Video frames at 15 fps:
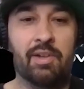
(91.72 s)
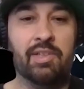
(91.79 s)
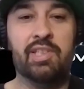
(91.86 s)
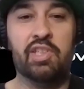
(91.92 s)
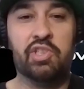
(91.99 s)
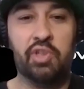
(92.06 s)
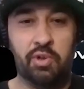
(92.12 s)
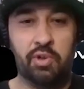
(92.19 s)
it's the
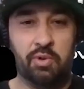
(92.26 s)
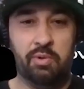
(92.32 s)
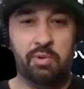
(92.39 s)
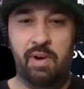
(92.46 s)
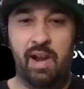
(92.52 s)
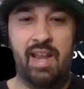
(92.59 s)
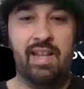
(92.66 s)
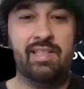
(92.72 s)
circle,
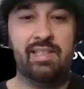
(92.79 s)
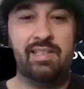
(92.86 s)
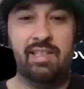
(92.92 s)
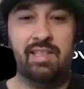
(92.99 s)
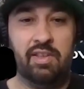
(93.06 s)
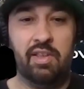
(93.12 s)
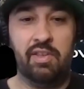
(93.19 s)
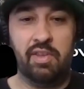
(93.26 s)
right? It's
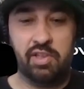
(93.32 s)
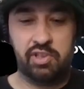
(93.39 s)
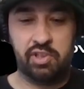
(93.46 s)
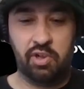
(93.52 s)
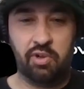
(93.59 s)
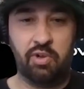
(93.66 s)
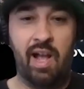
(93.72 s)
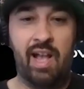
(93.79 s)
the
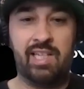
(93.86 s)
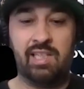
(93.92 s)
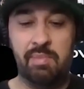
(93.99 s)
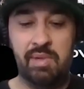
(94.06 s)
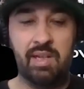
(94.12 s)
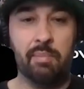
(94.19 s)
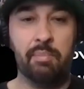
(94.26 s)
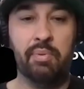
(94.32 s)
circle has to
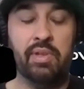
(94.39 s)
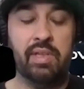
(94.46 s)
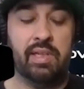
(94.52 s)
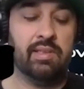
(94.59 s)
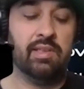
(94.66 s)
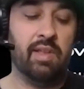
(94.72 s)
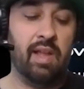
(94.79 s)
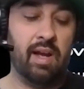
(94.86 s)
be
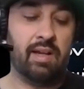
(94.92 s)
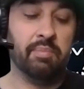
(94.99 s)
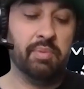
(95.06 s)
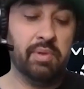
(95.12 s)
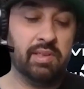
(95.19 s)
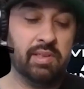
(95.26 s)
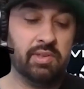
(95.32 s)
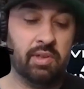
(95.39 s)
complete. So that
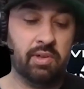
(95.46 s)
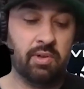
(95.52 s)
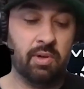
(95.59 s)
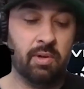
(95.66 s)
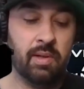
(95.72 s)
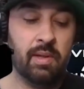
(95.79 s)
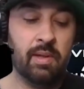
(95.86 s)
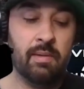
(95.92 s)
completes the
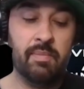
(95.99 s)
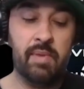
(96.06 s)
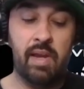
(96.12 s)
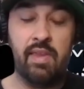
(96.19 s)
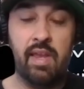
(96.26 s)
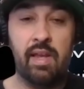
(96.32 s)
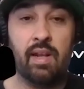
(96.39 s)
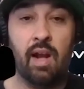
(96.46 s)
circle.
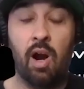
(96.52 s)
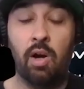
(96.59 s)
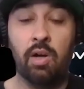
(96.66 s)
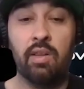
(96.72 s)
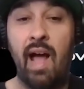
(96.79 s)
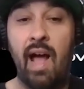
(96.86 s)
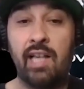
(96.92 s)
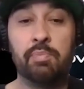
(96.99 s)
And then our
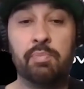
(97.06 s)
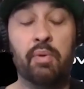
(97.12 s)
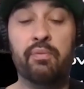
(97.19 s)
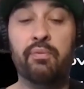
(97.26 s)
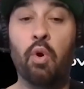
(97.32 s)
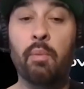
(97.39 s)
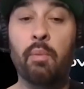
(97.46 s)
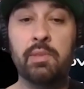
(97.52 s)
last
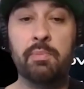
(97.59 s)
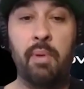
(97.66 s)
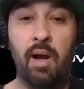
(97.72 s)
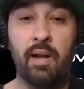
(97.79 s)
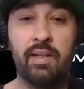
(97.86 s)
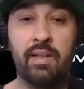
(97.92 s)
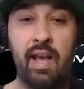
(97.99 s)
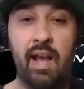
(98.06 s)
performance
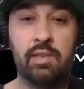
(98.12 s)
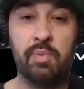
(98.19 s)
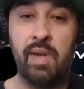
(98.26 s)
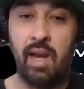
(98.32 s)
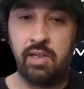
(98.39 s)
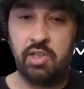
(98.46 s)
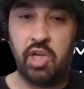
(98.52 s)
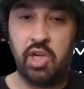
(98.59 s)
podcast, we
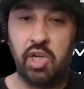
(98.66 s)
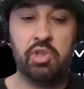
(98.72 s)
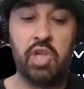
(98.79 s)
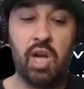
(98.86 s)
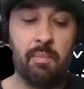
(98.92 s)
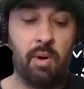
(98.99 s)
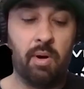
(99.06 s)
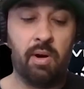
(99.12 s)
had James
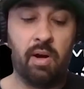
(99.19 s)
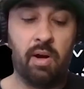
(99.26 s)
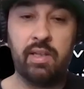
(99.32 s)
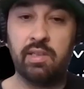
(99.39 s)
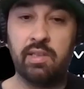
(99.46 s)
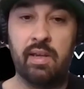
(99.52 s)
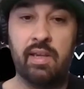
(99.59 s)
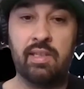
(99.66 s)
Jetmar on.
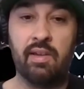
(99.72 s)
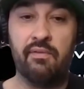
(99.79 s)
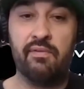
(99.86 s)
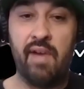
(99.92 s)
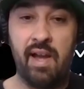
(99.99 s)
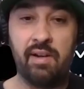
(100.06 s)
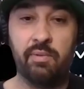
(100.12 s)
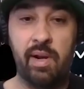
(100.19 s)
He's a
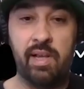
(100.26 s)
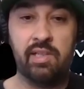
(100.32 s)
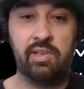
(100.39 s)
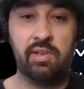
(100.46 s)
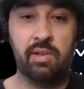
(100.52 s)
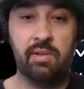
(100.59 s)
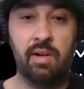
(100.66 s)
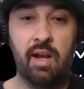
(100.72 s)
vet
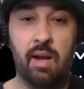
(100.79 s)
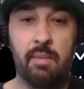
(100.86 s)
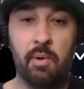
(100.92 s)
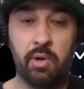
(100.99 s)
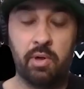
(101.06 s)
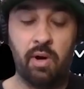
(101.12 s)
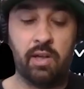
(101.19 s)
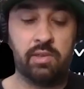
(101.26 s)
racer,
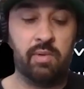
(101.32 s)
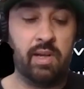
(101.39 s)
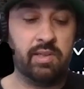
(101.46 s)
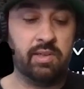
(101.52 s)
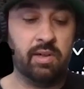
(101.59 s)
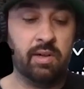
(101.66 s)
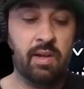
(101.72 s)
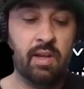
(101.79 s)
motocross
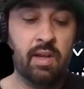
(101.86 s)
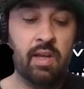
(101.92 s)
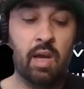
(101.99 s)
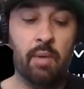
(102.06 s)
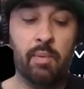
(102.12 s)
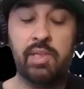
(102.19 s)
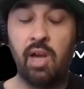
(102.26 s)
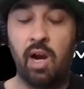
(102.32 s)
racer.
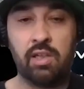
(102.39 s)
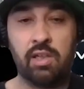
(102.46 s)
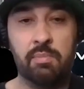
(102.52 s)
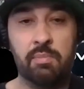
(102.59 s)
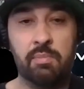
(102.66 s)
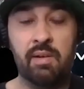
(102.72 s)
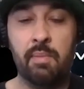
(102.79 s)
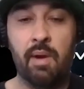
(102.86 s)
And we talked
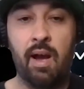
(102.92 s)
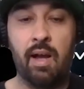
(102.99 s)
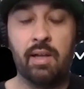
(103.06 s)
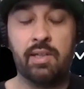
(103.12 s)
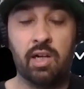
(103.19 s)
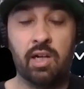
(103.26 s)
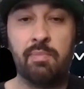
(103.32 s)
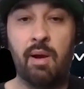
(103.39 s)

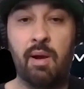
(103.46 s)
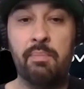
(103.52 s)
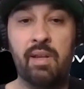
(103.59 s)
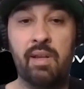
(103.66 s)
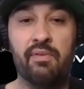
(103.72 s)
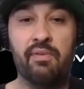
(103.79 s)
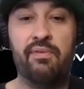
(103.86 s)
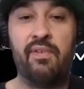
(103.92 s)
about
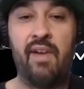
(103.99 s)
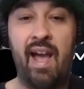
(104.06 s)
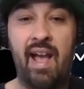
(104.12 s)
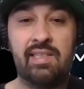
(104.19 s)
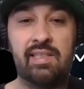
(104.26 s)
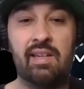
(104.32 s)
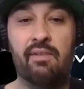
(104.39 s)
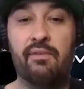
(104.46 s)
being
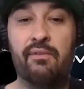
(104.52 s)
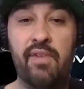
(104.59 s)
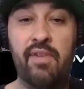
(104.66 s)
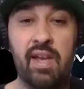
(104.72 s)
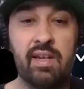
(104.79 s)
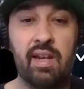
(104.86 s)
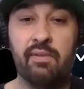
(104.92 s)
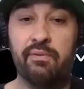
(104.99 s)
fast and
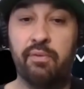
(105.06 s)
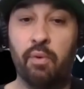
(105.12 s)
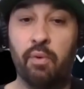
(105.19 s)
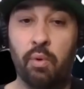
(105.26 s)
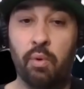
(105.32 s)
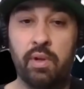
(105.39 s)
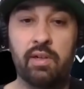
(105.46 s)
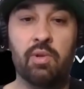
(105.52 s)
fit at
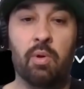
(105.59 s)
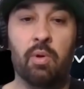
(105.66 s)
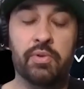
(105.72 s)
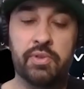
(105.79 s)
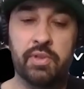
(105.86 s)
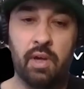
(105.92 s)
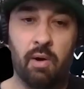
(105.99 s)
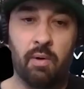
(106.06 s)
40 years old.
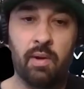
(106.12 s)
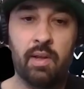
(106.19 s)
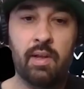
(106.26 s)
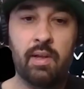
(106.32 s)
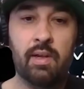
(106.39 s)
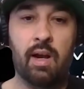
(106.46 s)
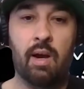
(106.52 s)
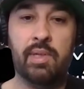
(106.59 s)
So
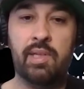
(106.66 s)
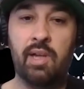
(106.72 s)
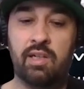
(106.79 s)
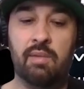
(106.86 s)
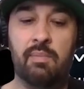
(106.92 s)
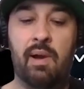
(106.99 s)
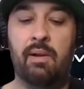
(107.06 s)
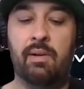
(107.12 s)
we
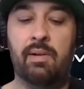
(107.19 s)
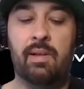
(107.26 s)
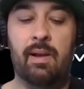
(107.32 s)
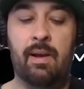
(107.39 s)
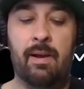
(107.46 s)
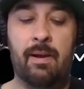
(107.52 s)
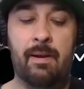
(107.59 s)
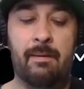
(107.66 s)
talked about,
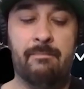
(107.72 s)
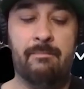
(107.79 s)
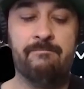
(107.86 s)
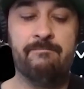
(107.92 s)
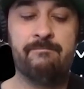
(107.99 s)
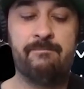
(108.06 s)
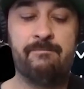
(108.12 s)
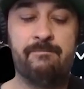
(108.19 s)

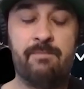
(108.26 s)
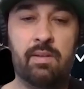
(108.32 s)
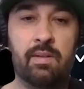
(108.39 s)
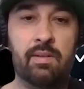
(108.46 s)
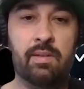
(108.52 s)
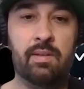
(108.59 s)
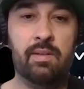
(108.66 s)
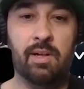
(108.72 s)

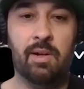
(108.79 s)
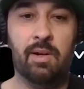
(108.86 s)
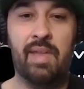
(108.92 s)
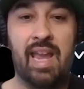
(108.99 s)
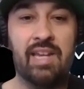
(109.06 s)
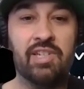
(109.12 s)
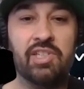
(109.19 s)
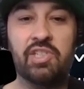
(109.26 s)
you know,
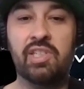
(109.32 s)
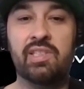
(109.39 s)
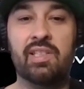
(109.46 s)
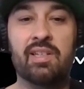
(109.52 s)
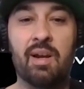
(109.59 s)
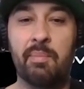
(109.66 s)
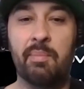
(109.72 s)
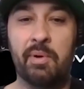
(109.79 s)
age is just
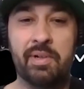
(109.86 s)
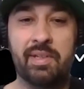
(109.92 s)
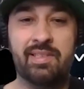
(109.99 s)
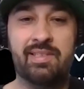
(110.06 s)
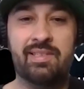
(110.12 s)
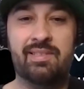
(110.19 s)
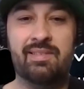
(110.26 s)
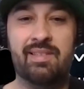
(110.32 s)
a number.
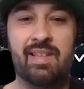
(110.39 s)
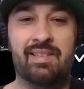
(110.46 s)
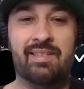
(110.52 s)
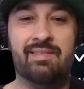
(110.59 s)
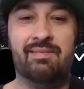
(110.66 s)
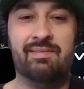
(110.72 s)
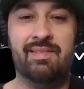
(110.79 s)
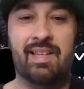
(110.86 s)

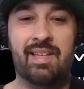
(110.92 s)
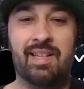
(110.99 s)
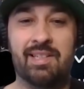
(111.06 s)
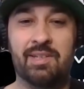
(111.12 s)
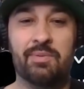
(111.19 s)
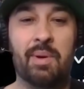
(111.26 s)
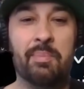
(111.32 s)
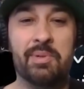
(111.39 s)
It
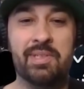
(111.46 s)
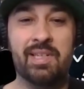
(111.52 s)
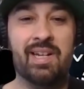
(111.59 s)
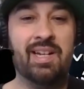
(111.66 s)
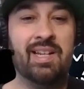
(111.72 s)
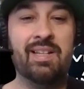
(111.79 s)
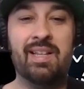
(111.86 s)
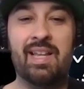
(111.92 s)
doesn't represent
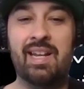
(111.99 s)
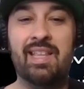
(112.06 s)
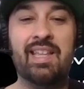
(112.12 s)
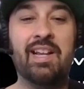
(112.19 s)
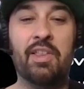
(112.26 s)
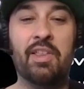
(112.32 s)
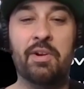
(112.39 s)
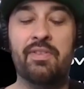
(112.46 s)

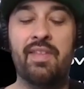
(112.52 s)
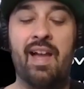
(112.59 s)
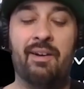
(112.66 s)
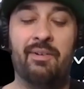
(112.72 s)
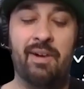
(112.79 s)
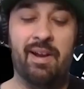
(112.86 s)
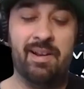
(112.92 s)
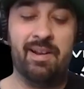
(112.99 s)
anything other than that.
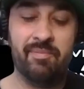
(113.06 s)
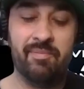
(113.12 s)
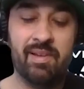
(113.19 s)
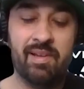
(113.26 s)
Right.